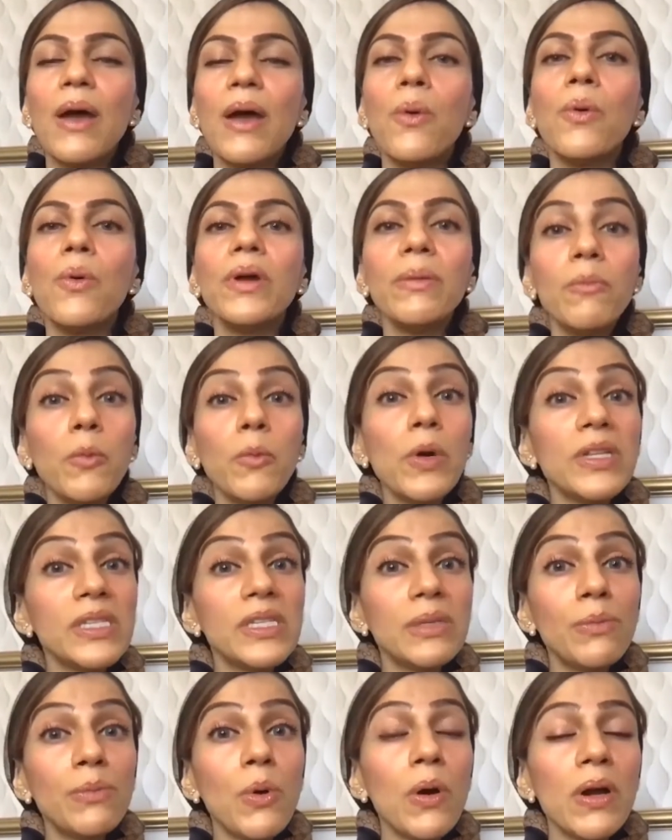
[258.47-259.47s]

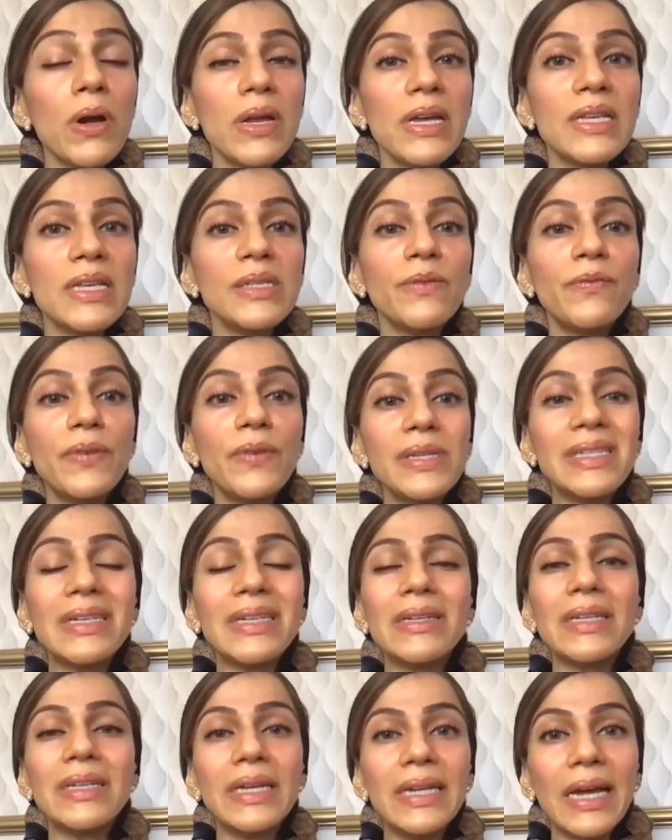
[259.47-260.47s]
What's more is
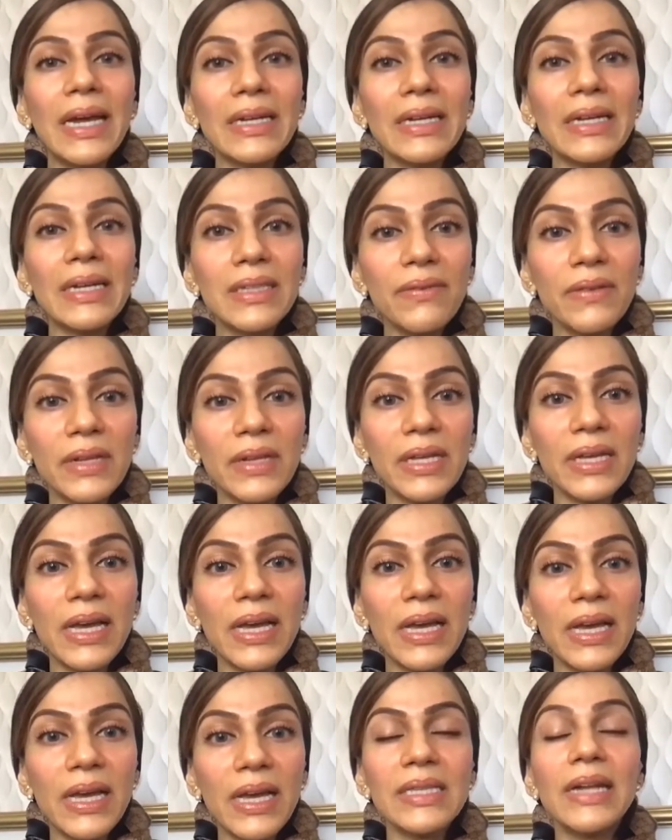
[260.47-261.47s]
physical inactivity
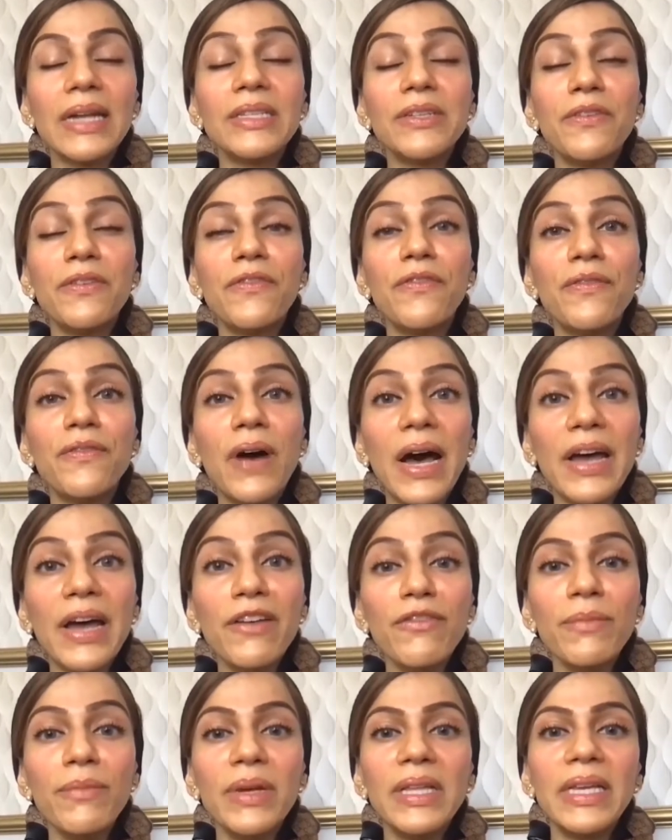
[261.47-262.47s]
has led to 5
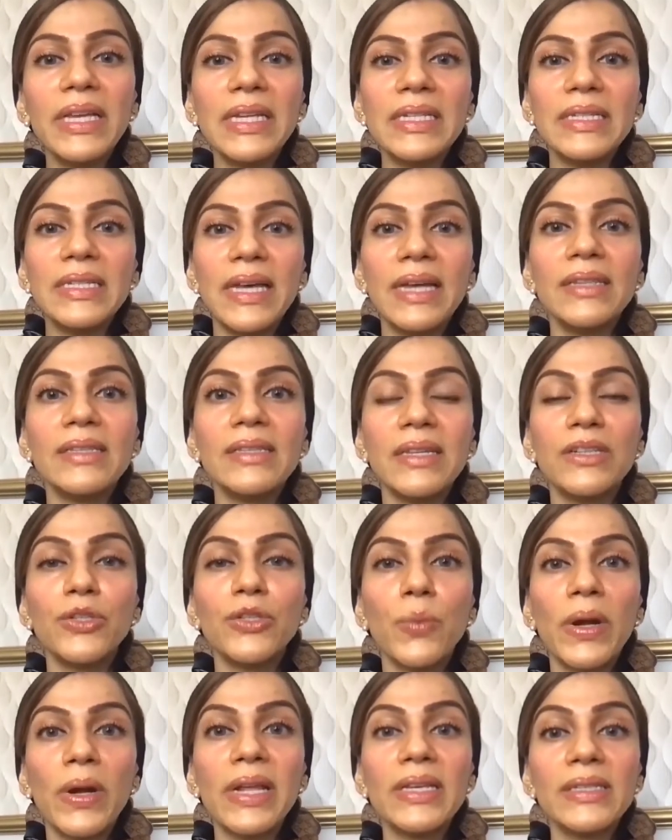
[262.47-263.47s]
million deaths in
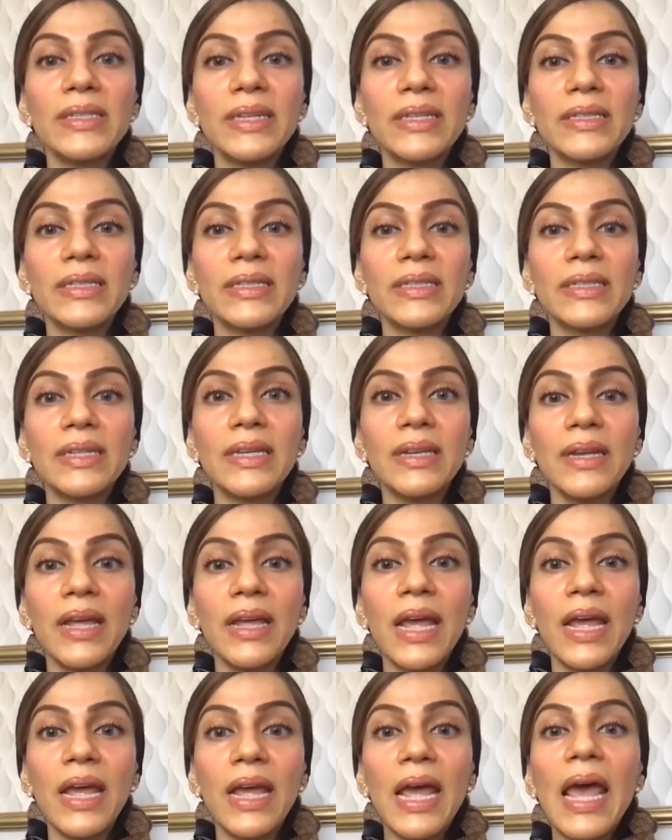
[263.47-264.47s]
2016,
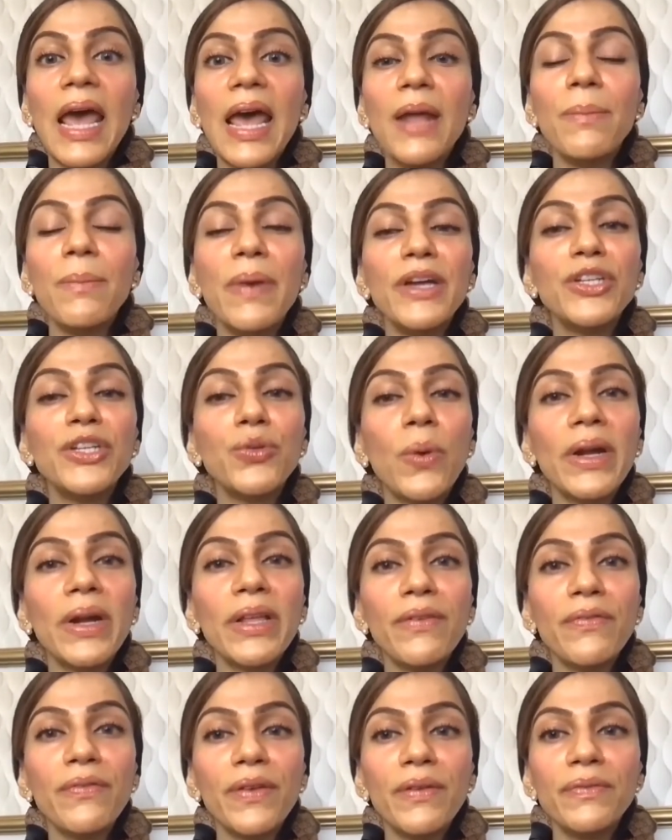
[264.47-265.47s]
and by
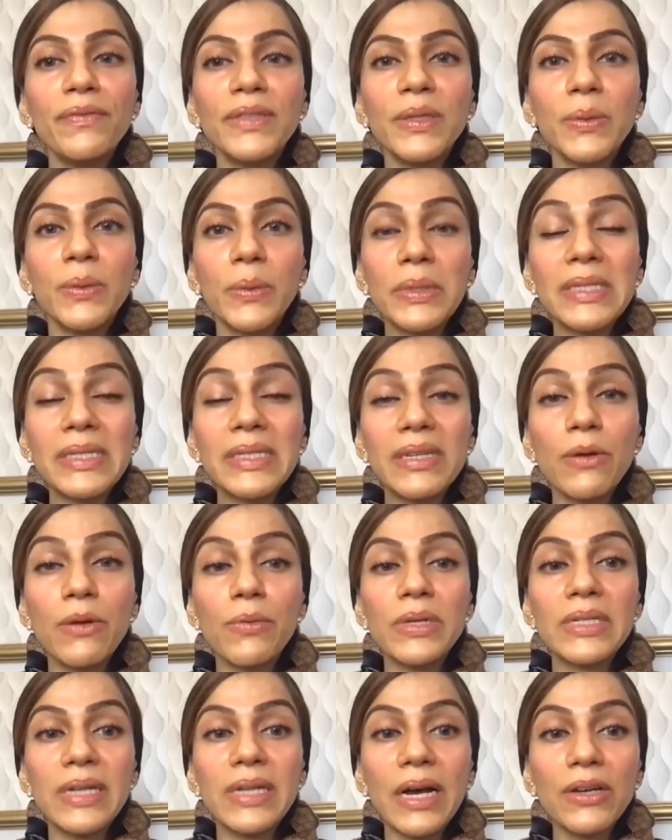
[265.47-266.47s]
2050 we will see a
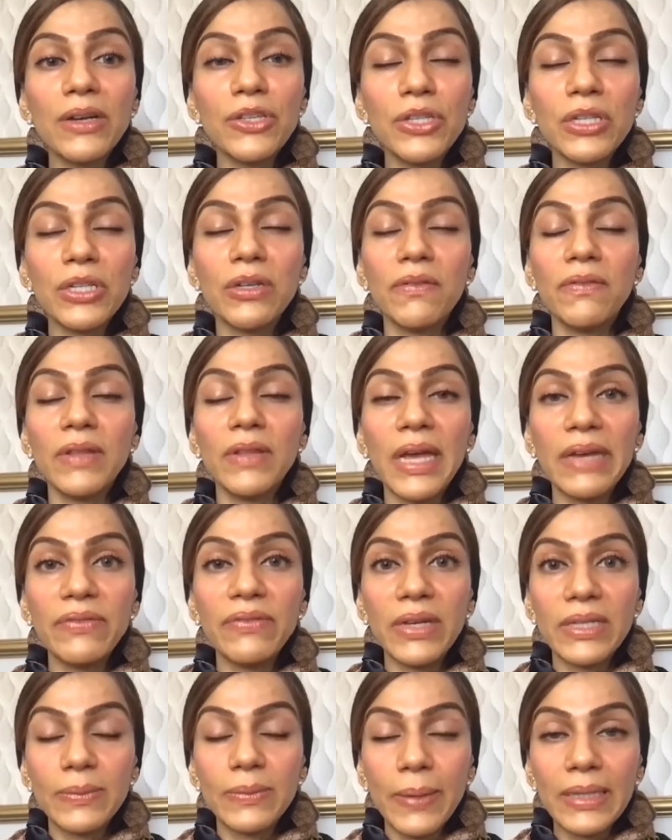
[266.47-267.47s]
reduction of life
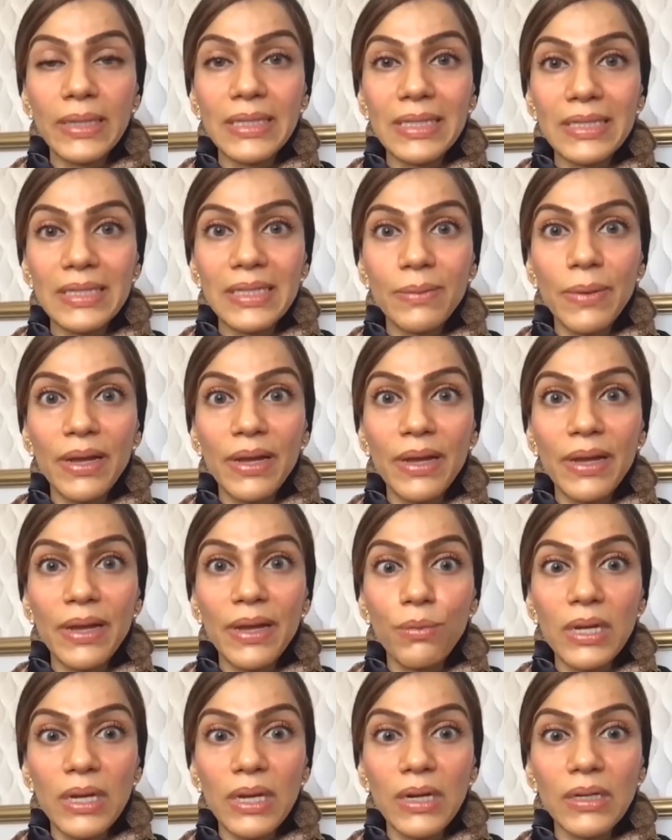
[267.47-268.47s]
expectancy by
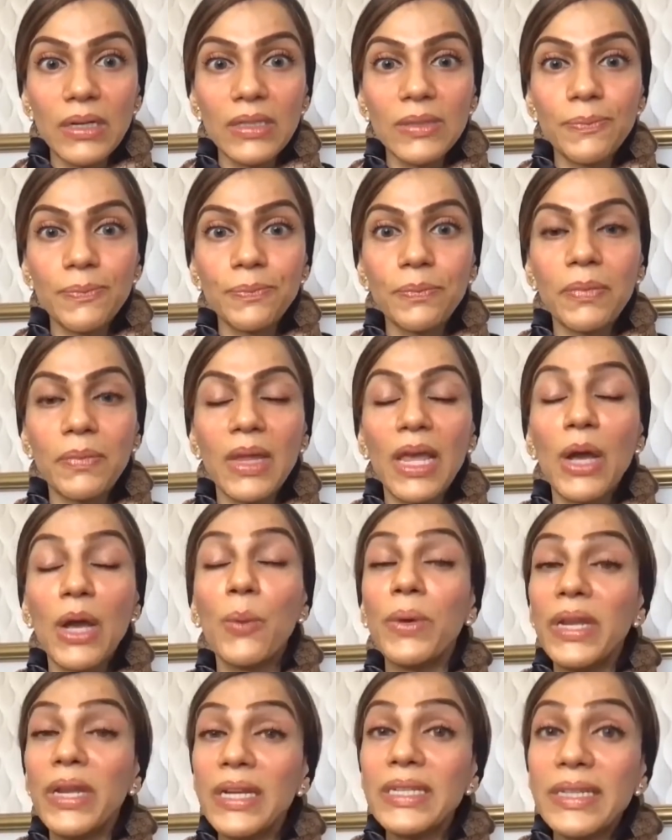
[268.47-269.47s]
3 years.
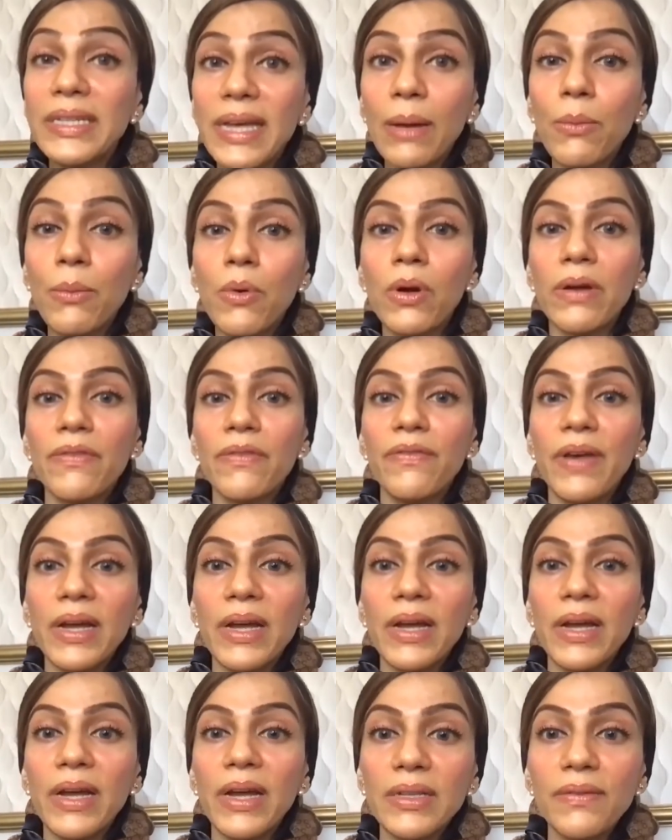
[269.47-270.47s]
We need to get more
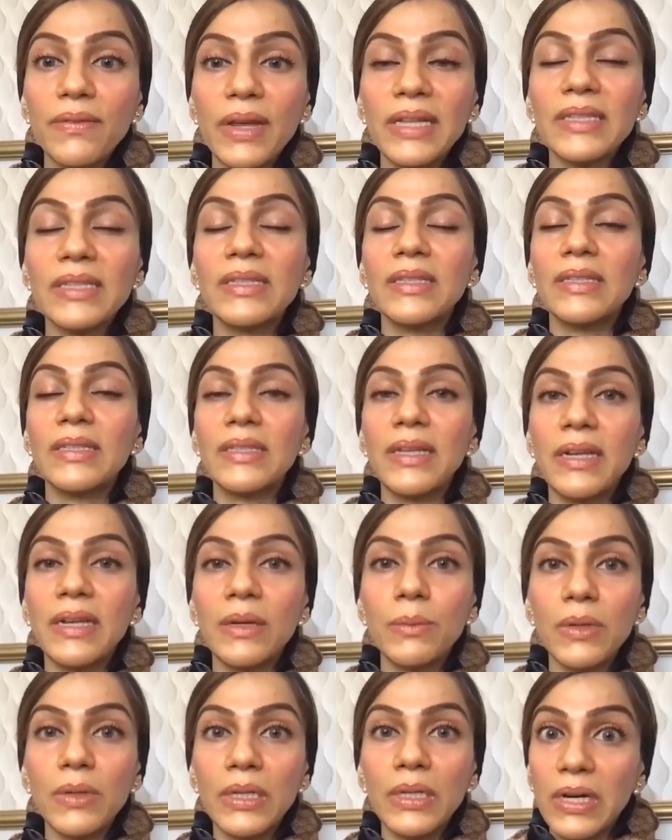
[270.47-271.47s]
effective and
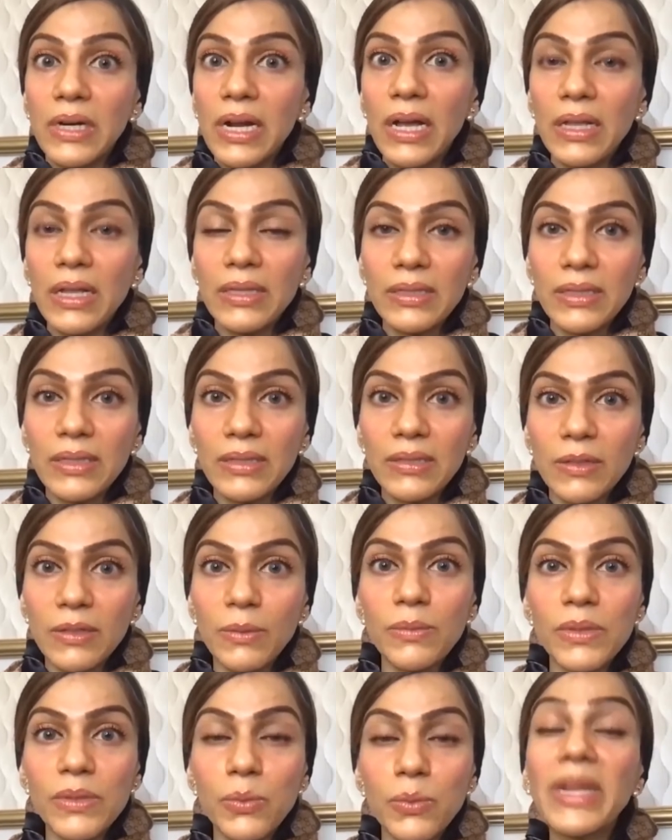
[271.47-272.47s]
sustainable in our health
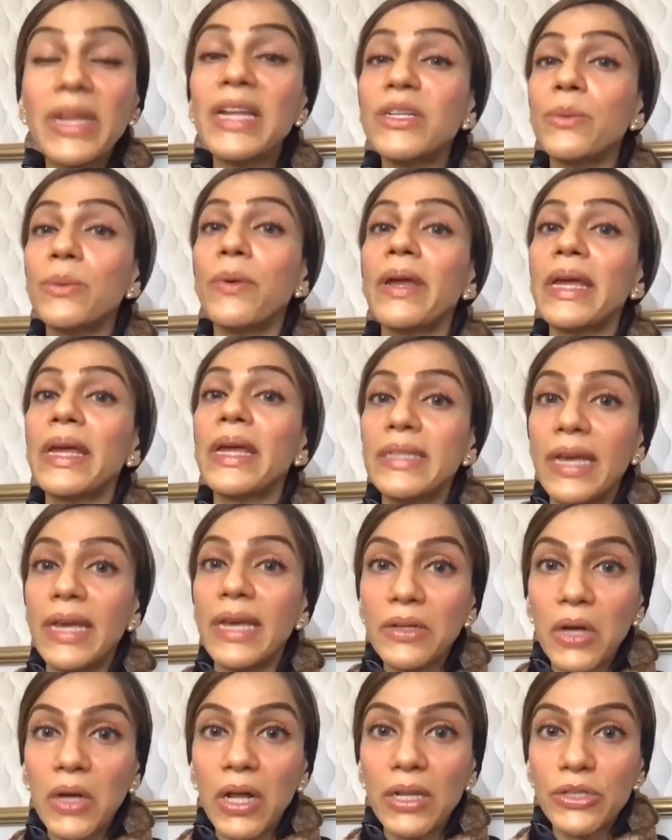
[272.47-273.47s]
systems. We need to bring in
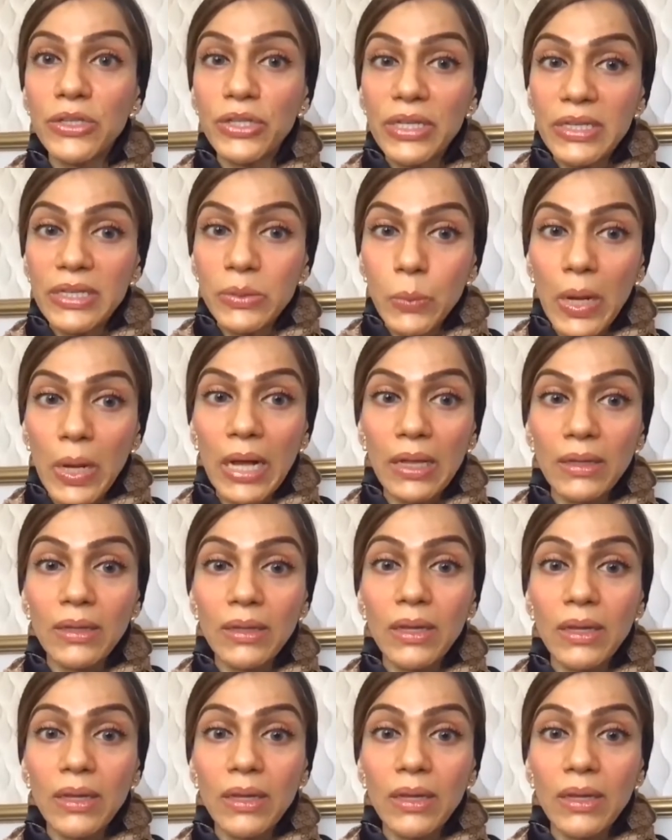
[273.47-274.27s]
technology as well.